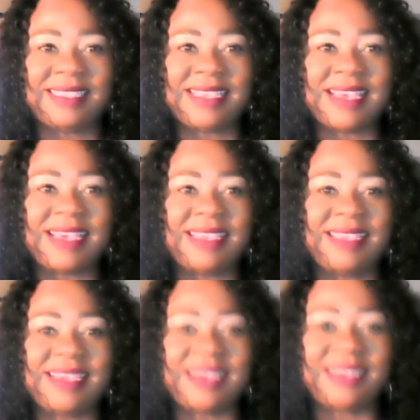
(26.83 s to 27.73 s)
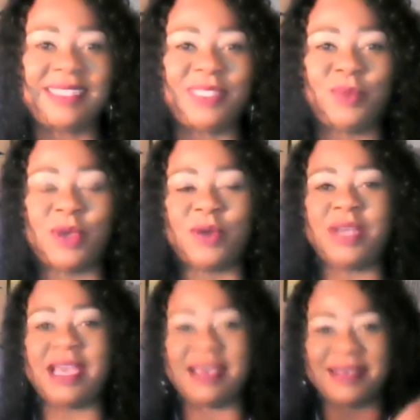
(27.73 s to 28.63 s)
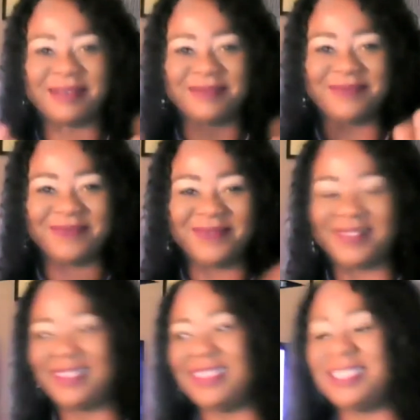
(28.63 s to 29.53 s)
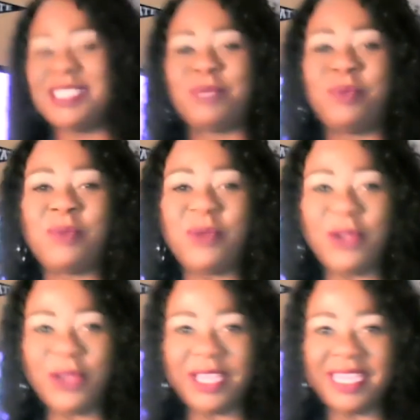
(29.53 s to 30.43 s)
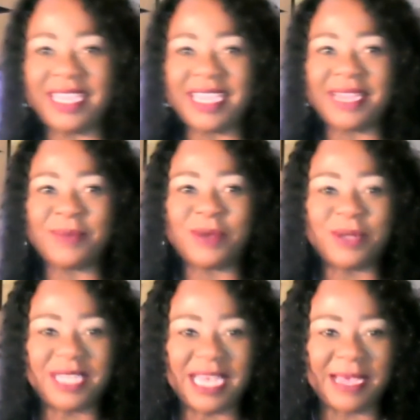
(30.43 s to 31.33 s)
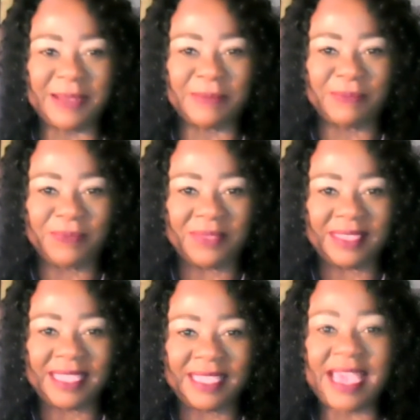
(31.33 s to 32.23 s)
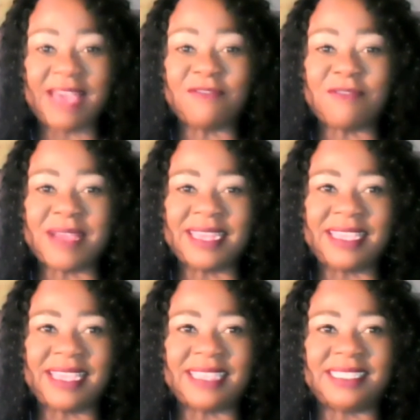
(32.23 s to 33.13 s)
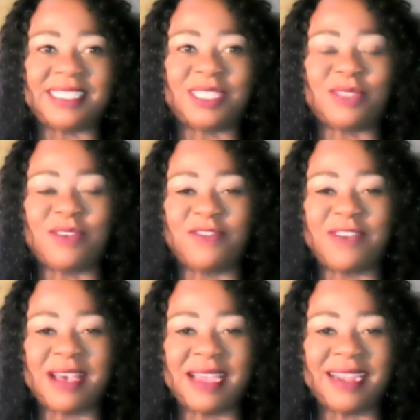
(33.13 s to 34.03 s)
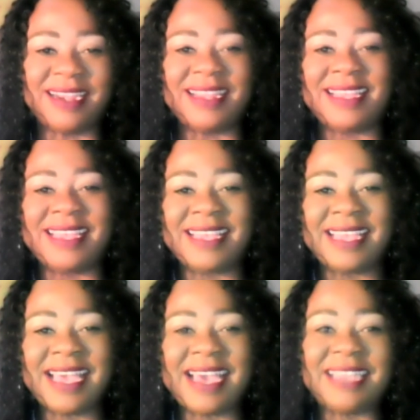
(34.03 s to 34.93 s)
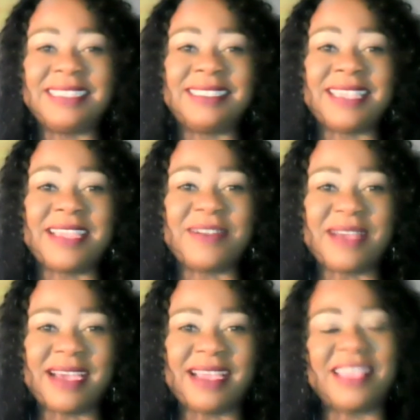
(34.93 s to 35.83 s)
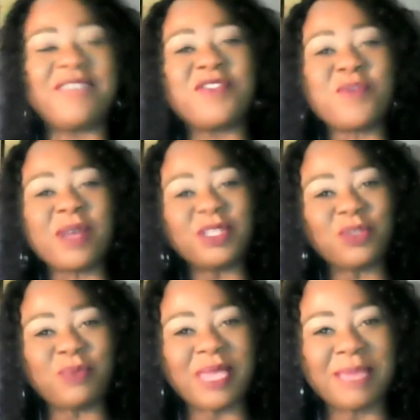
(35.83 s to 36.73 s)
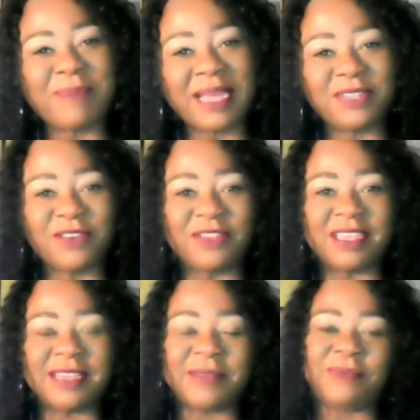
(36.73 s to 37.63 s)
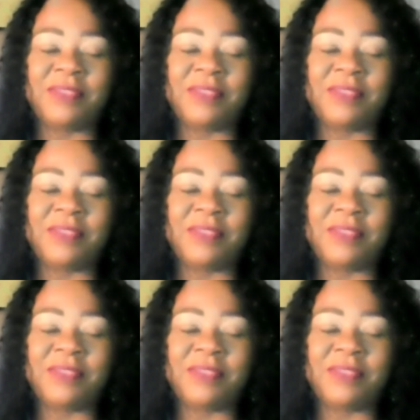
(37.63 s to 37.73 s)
Hi guys, welcome. This is Matomola here, welcome. I have one guest so far. Hi Sarah, if you want to be part of the